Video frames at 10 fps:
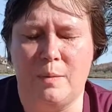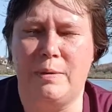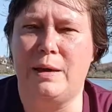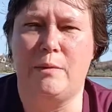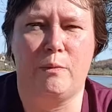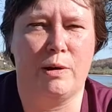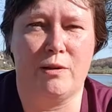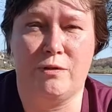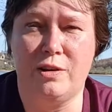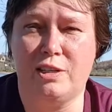But when
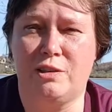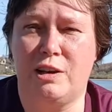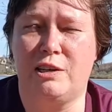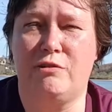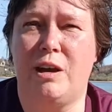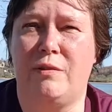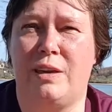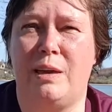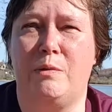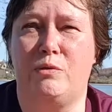I first started
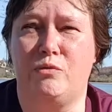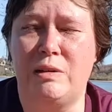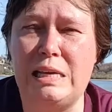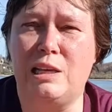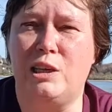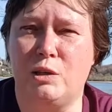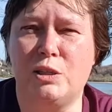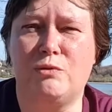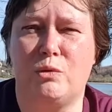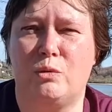driving, it was really
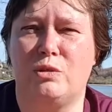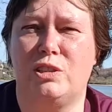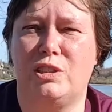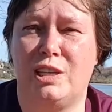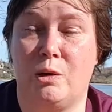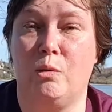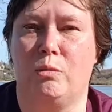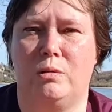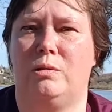useful to see, oh,